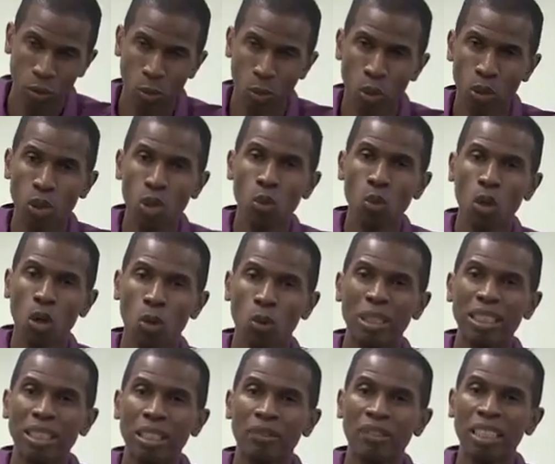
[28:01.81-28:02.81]
the more you work
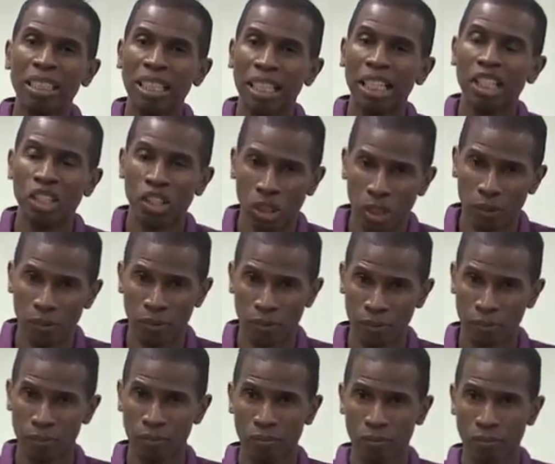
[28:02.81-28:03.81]
with divination,
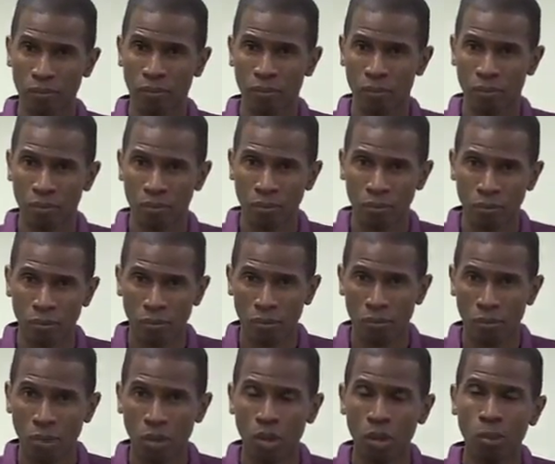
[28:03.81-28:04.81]

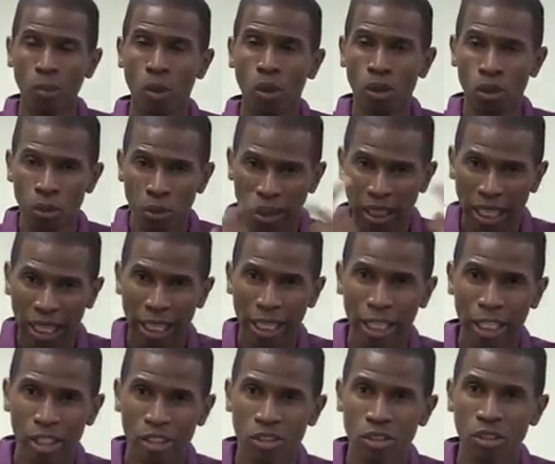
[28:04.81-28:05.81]
the more you
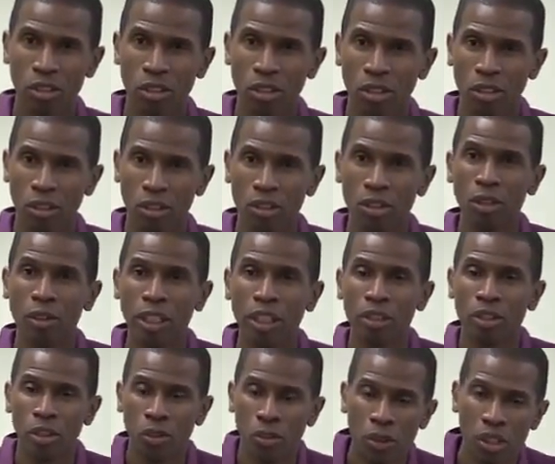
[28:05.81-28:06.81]
enhance your
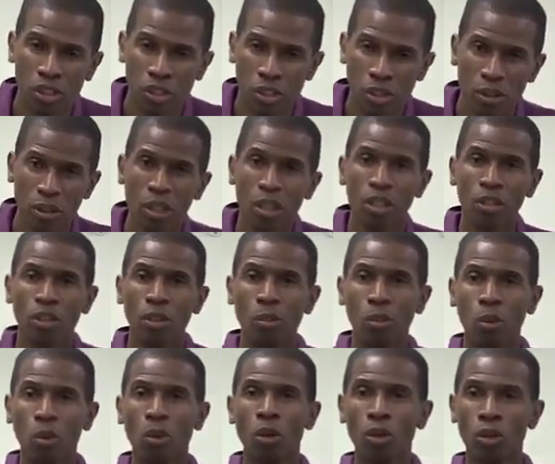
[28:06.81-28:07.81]
intuition, the
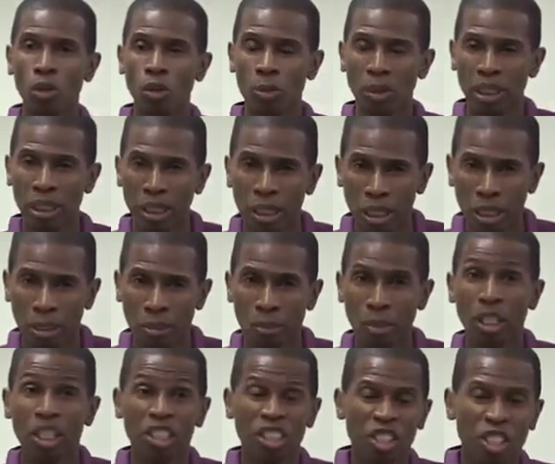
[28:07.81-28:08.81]
more you
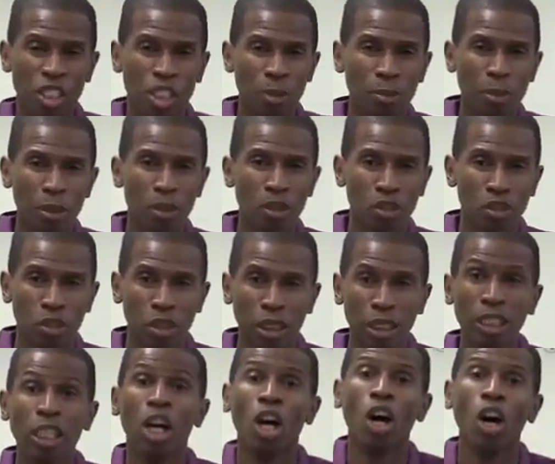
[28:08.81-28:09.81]
become
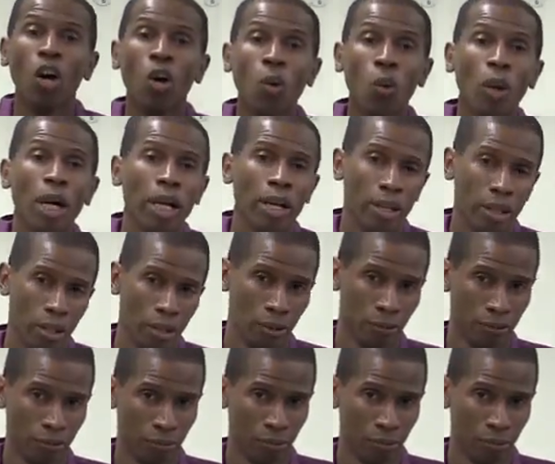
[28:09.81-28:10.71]
spiritually aware.